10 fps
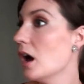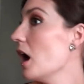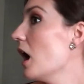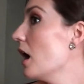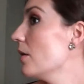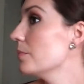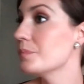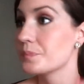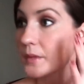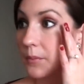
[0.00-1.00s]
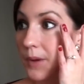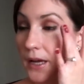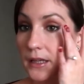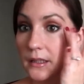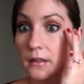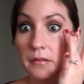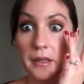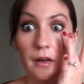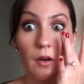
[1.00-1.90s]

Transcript: but you know,